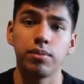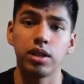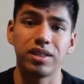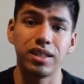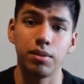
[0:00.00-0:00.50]

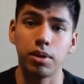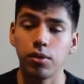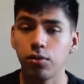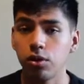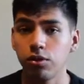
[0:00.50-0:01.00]
I'd say about
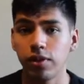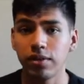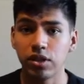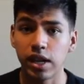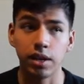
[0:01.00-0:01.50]
4 to
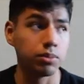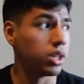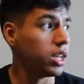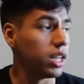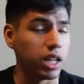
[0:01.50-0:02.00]
5 times,
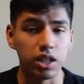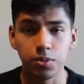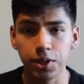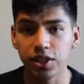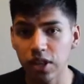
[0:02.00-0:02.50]
and it's
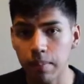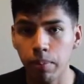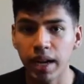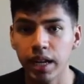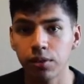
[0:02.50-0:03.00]
because I
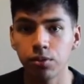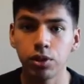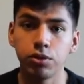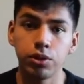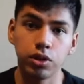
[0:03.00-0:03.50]
buy
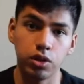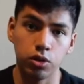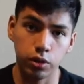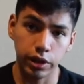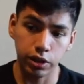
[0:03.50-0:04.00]
frequently on
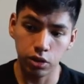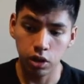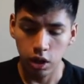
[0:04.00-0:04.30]
Grailed.